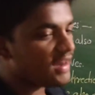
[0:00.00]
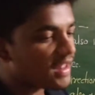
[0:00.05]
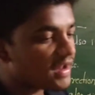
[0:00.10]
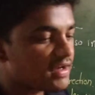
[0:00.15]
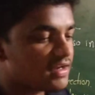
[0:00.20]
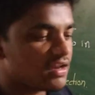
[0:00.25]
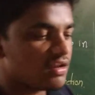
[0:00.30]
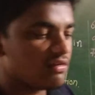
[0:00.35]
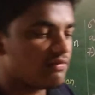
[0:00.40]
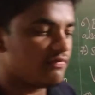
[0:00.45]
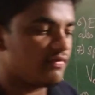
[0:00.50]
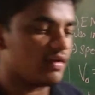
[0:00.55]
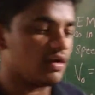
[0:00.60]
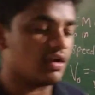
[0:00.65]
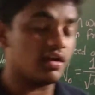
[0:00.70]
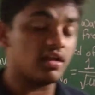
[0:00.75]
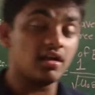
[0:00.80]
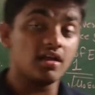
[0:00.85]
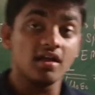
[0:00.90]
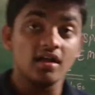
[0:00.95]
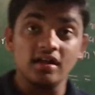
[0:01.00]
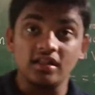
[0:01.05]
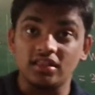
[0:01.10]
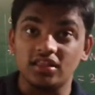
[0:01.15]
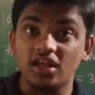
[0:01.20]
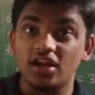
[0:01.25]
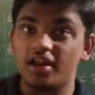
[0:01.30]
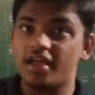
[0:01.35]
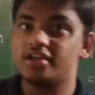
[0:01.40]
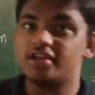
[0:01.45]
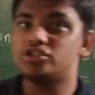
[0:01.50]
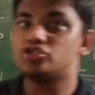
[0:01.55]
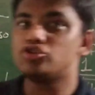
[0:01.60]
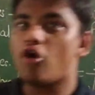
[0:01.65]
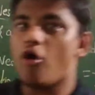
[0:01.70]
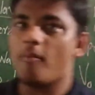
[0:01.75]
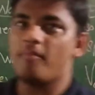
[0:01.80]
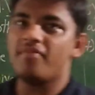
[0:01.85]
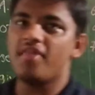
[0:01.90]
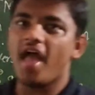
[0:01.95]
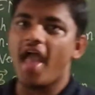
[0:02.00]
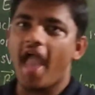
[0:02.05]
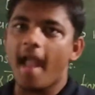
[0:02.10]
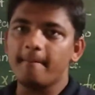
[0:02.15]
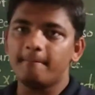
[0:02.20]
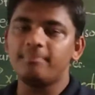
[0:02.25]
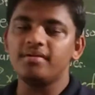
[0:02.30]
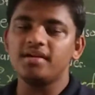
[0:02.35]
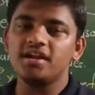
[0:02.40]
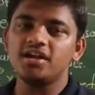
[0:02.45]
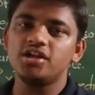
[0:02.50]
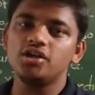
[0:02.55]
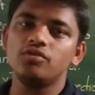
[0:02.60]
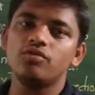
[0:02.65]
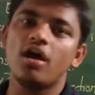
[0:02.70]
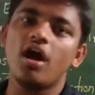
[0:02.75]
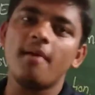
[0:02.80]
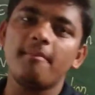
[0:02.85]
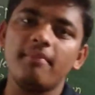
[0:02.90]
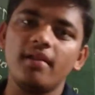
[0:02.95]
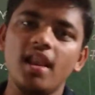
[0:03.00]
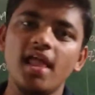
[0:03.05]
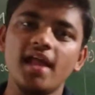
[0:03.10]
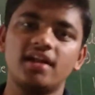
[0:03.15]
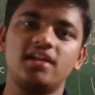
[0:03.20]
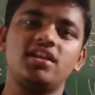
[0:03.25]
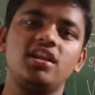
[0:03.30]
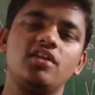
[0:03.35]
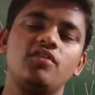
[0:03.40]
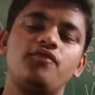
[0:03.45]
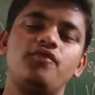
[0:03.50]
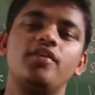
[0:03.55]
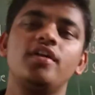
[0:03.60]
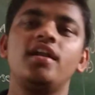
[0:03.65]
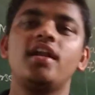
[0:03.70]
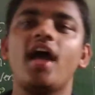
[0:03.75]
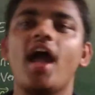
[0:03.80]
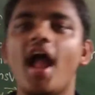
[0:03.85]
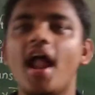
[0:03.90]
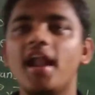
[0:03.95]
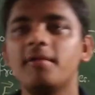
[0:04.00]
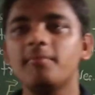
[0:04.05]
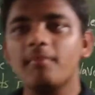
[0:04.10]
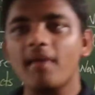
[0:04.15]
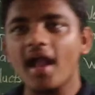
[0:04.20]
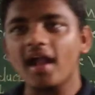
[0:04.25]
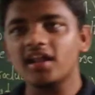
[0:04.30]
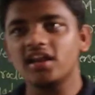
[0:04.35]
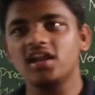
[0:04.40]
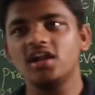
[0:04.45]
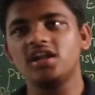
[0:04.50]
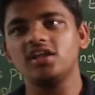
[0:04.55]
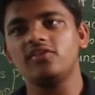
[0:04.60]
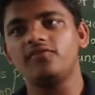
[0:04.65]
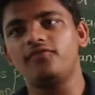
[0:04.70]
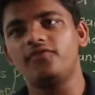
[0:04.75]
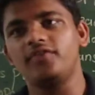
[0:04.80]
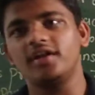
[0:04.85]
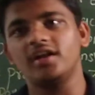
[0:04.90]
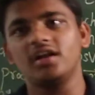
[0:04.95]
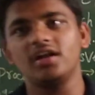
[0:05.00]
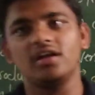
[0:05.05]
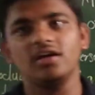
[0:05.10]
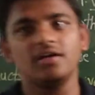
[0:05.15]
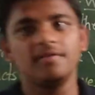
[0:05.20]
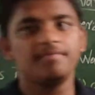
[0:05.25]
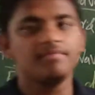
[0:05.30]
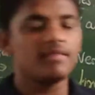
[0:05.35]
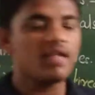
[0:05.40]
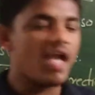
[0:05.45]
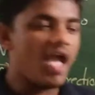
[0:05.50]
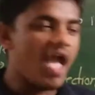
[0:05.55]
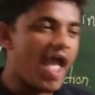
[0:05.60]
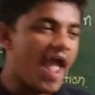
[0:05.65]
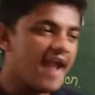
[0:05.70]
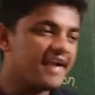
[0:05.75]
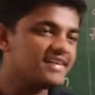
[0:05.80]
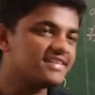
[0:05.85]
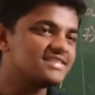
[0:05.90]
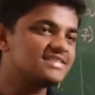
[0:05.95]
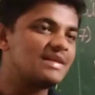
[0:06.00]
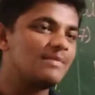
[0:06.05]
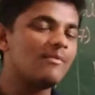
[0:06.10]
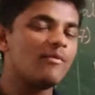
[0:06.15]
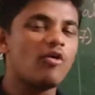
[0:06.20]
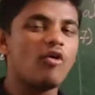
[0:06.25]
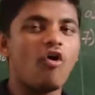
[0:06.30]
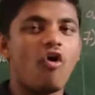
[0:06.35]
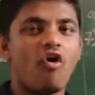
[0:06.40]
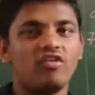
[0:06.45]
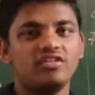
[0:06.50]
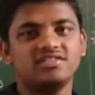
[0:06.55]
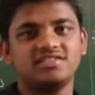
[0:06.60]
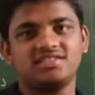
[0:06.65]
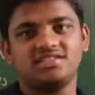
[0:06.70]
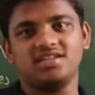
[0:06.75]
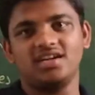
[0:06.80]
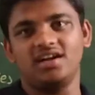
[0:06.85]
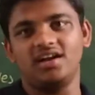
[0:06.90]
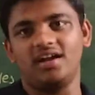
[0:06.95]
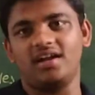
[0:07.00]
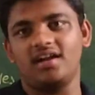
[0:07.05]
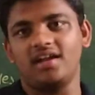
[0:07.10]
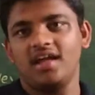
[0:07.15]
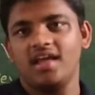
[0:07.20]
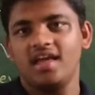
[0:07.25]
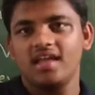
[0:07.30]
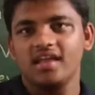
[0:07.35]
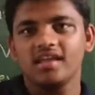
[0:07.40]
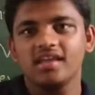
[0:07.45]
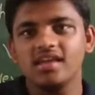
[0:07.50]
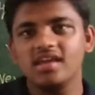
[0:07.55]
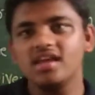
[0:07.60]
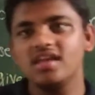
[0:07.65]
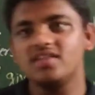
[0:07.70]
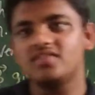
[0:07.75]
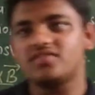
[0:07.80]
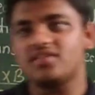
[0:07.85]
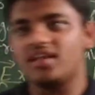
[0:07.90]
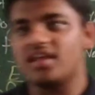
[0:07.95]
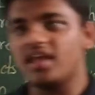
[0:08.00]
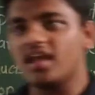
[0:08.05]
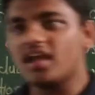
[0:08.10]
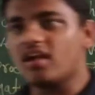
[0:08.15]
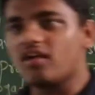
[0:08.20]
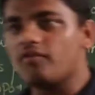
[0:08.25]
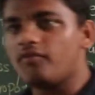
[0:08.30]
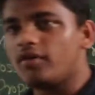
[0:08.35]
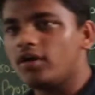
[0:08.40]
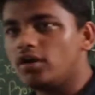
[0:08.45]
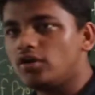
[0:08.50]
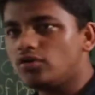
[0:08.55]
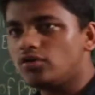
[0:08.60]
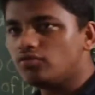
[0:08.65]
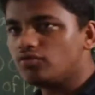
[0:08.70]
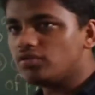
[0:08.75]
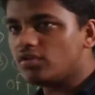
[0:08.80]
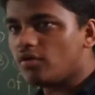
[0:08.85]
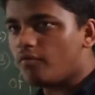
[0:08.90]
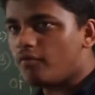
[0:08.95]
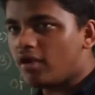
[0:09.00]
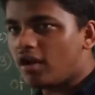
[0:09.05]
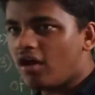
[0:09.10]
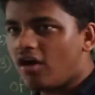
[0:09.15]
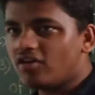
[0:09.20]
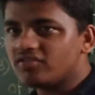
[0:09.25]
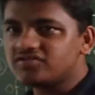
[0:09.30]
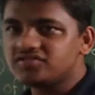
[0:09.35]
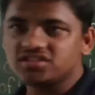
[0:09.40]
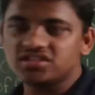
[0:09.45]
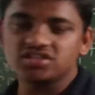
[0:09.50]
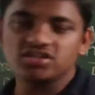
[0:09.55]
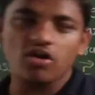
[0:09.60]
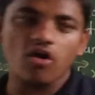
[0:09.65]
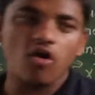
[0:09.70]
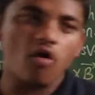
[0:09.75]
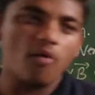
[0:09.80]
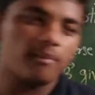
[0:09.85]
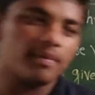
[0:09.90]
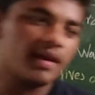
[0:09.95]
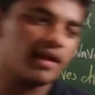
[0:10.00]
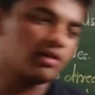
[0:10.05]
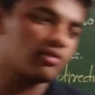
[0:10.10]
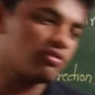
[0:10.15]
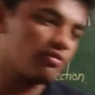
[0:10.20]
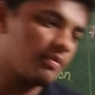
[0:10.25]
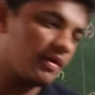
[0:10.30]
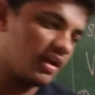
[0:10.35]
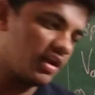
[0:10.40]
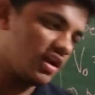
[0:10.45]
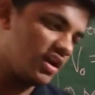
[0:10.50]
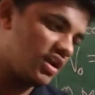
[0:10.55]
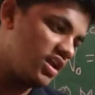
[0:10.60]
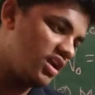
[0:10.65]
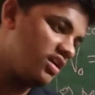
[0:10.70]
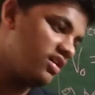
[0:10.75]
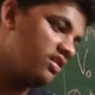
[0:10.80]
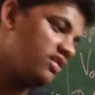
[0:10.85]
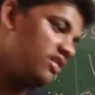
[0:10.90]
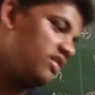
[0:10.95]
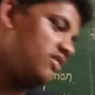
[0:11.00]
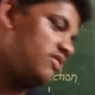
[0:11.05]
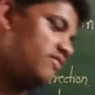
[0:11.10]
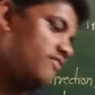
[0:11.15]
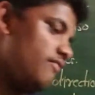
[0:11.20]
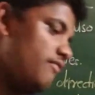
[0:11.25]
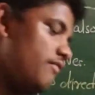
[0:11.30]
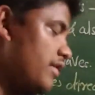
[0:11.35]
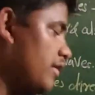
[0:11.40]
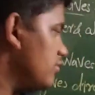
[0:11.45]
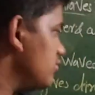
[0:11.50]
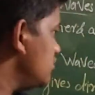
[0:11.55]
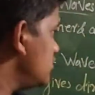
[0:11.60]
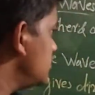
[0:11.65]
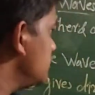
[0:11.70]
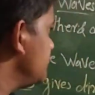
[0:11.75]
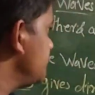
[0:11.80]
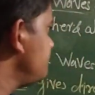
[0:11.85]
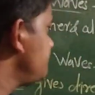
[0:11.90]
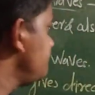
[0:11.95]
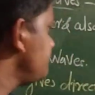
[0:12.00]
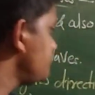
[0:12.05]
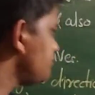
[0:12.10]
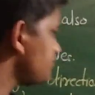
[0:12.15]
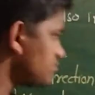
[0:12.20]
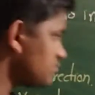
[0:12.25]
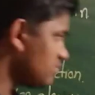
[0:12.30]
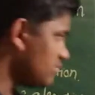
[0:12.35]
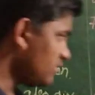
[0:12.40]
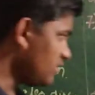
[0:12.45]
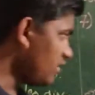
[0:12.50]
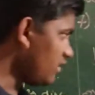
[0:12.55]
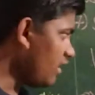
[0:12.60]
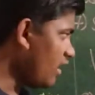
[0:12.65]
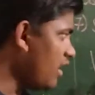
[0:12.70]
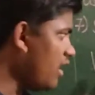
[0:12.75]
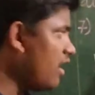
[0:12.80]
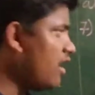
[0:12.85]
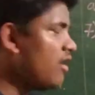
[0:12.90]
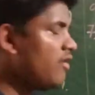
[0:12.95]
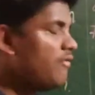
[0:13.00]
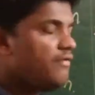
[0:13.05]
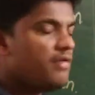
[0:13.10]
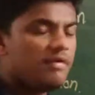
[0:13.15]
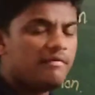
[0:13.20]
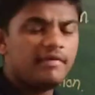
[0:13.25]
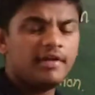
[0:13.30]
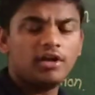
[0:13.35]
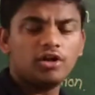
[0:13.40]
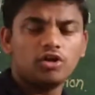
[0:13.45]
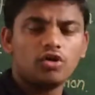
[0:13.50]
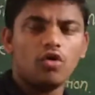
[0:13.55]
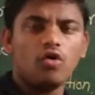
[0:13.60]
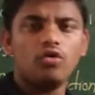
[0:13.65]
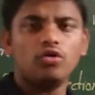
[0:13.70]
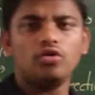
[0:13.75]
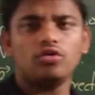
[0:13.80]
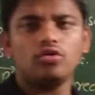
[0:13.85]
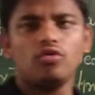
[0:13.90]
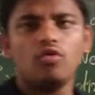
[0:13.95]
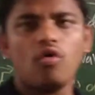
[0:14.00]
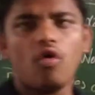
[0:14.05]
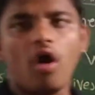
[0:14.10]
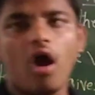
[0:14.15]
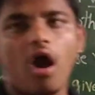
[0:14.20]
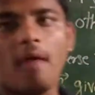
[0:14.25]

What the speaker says: electric field. The ratio of the amplitude of electric field and magnetic field at some constant is equal to the velocity of electromagnetic waves. When we don't know